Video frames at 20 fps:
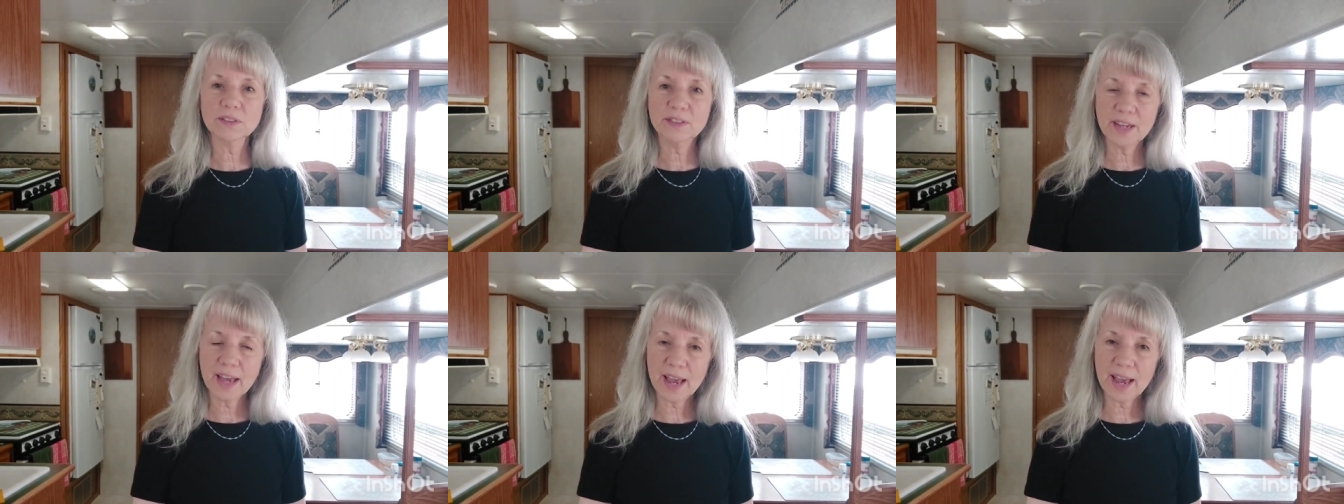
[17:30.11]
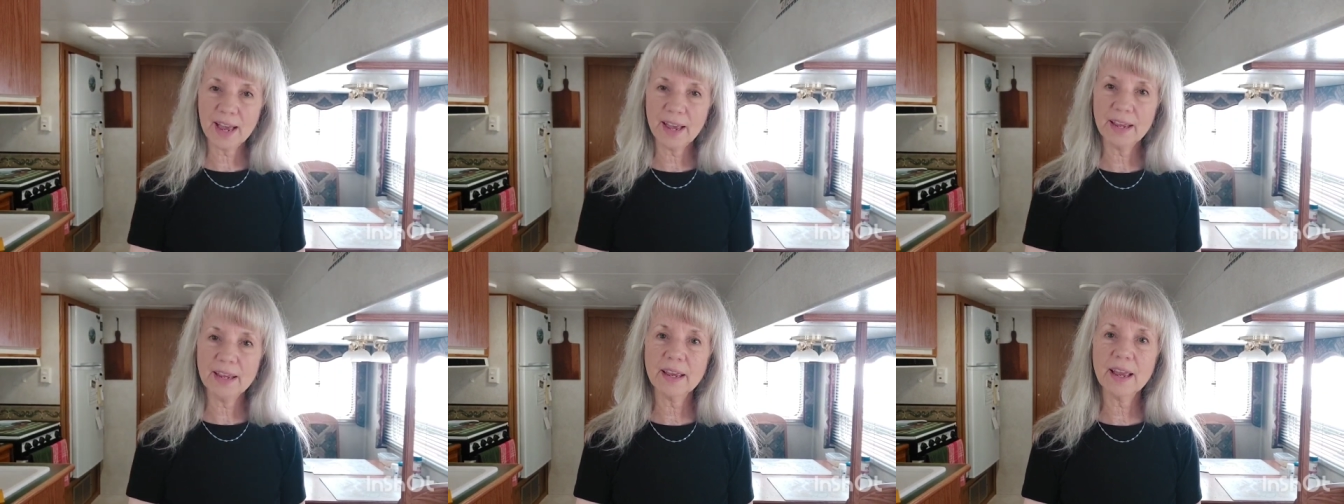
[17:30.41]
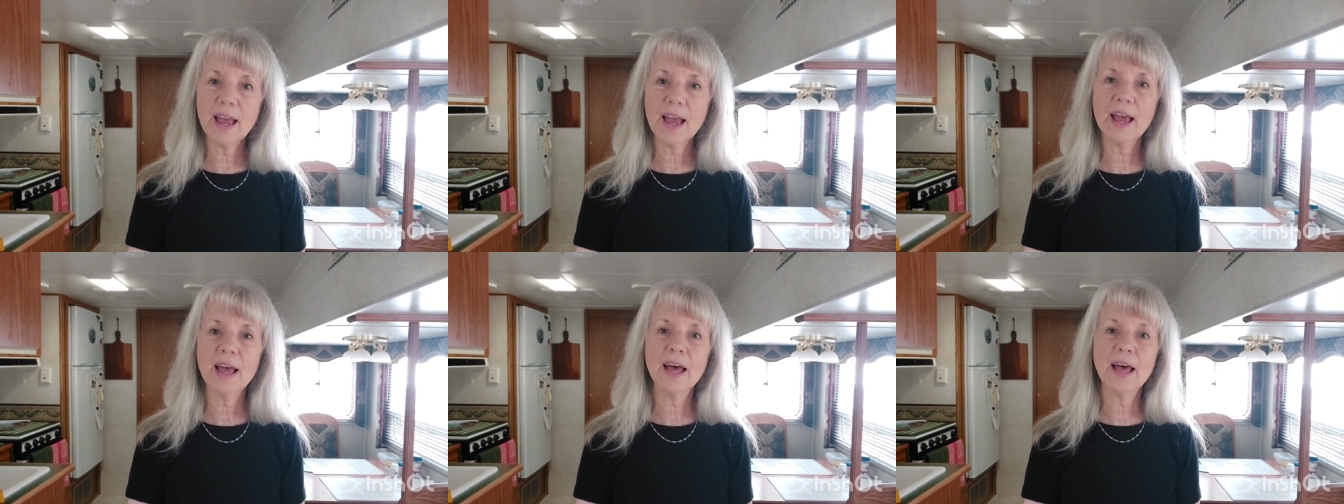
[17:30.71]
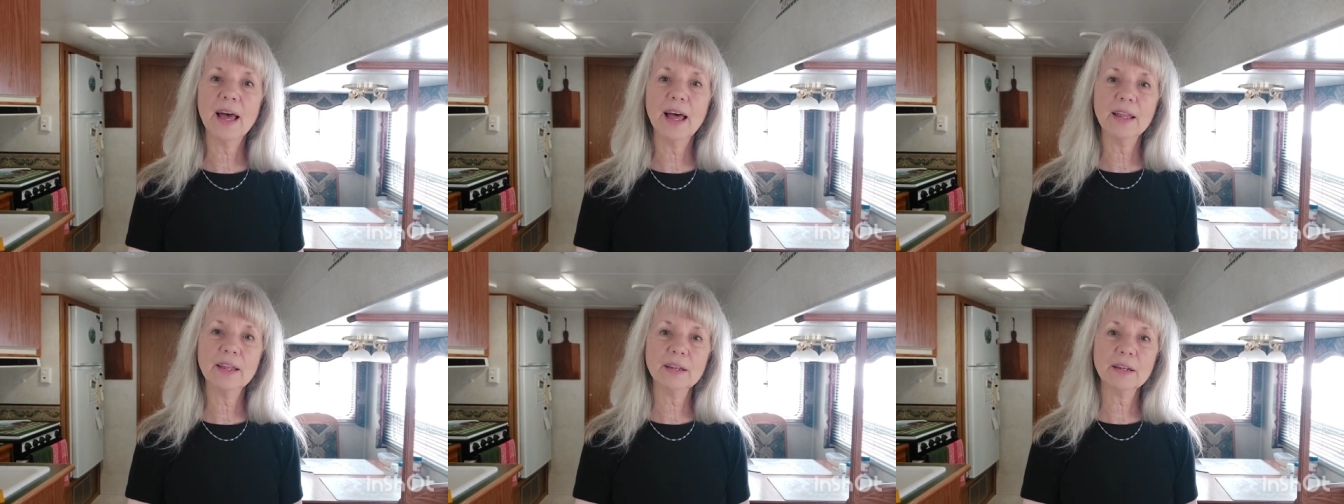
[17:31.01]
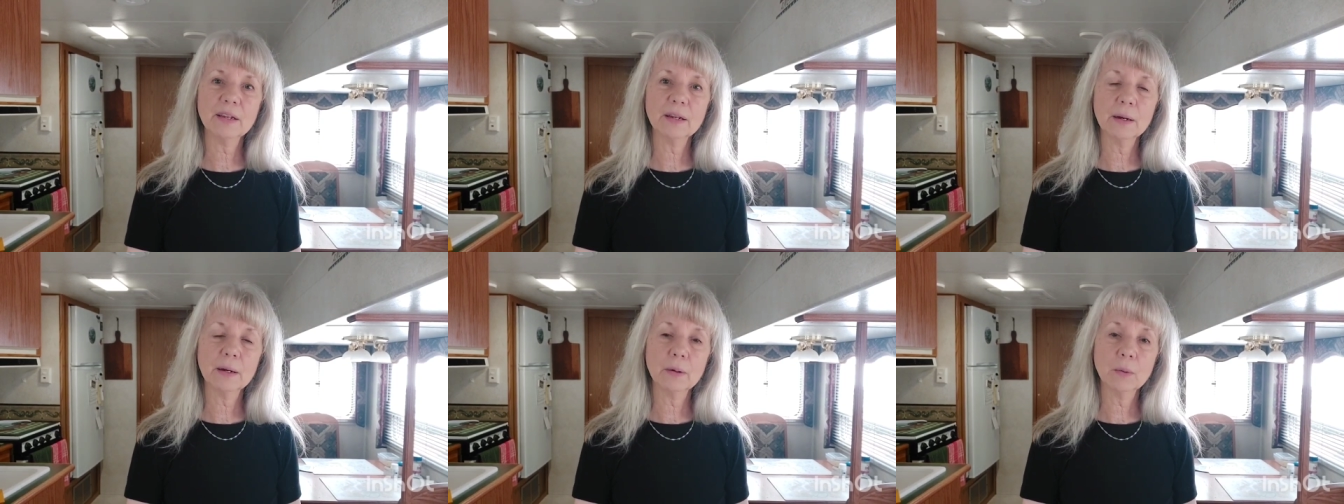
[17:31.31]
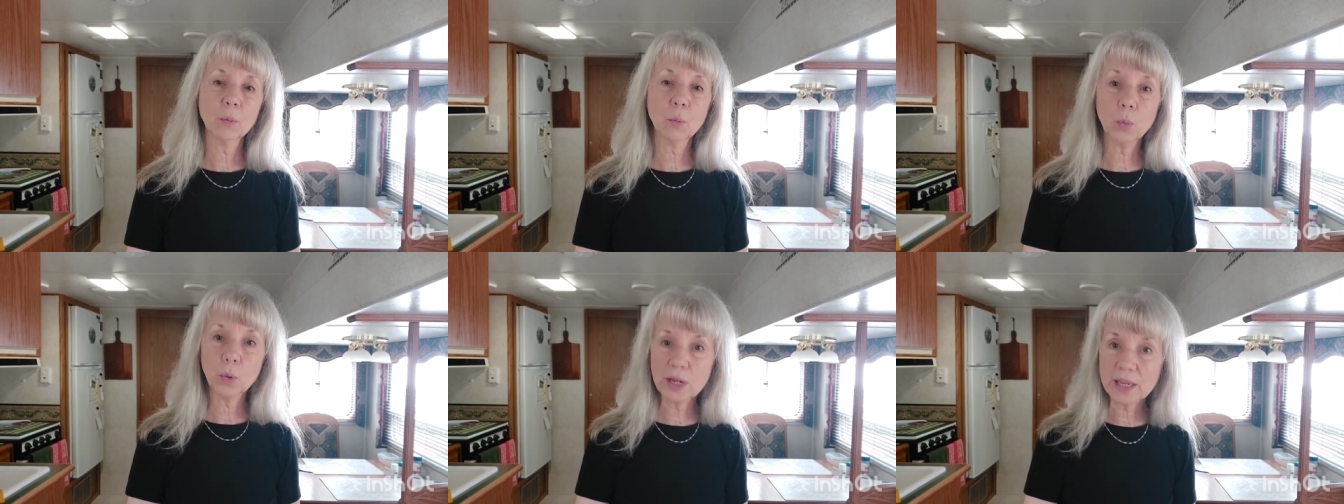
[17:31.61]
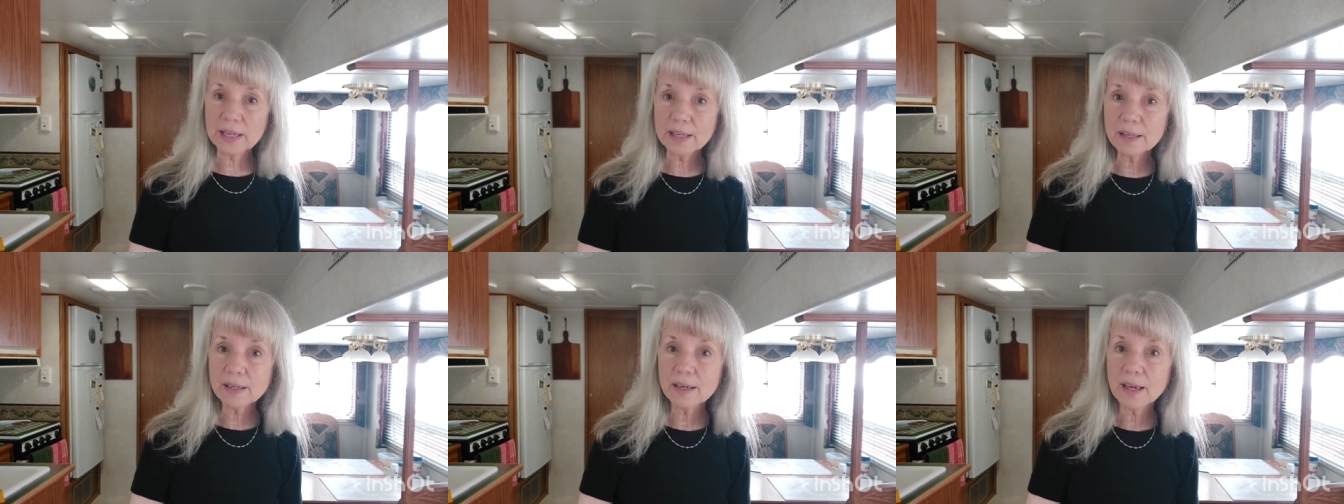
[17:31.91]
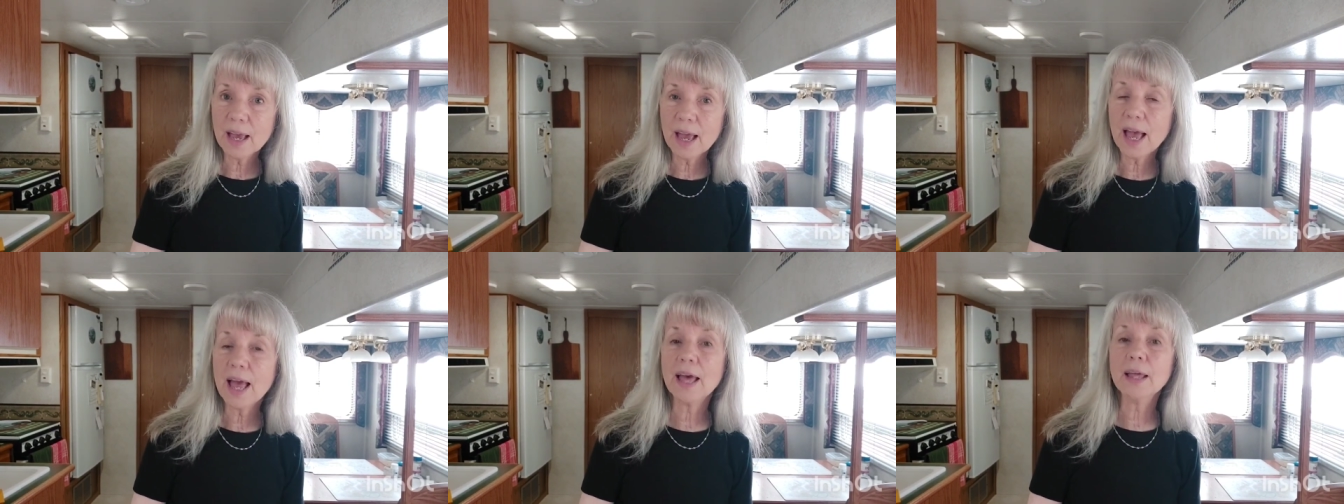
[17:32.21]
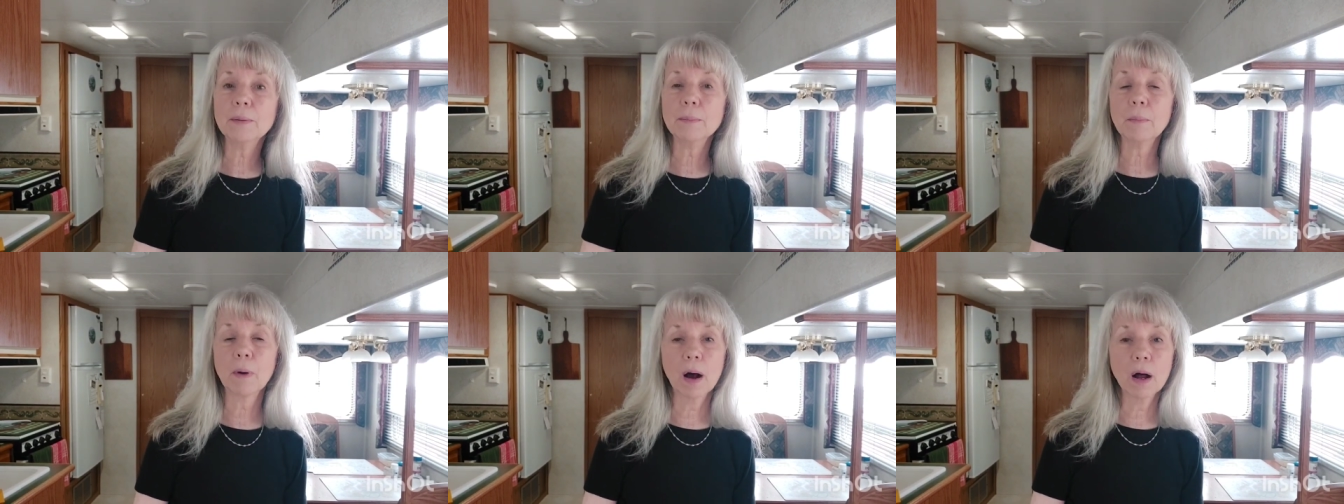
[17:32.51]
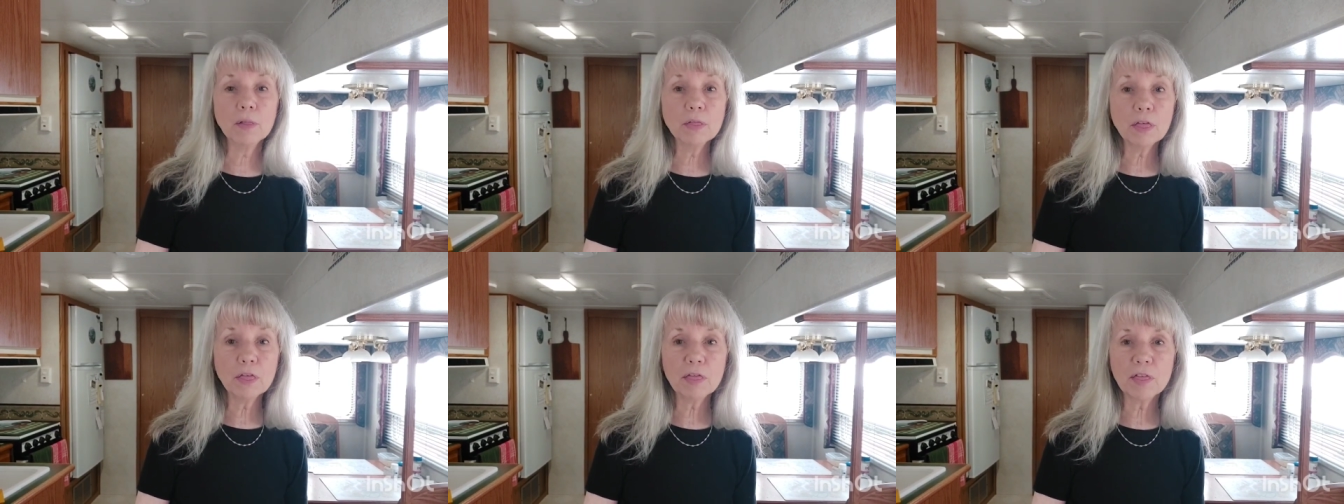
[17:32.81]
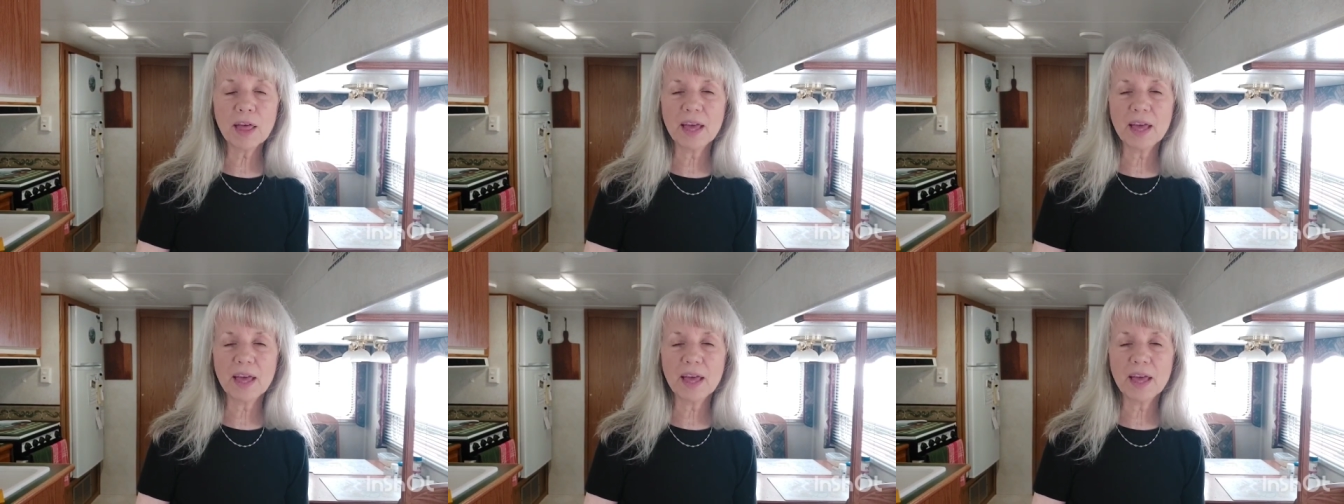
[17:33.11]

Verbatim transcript: day and week and month.